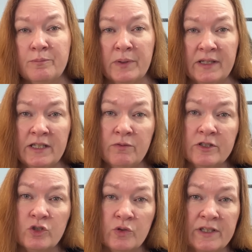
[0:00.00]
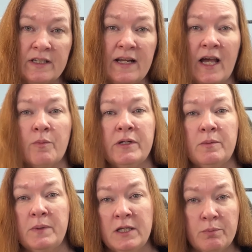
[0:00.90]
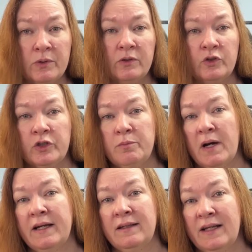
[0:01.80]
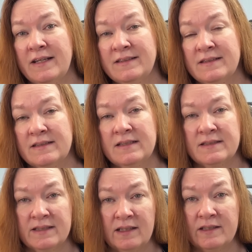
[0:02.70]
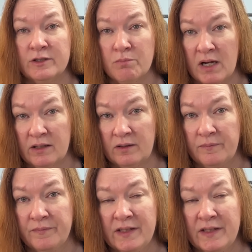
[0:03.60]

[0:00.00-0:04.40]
but he restricted how many people could buy a license to sell his model.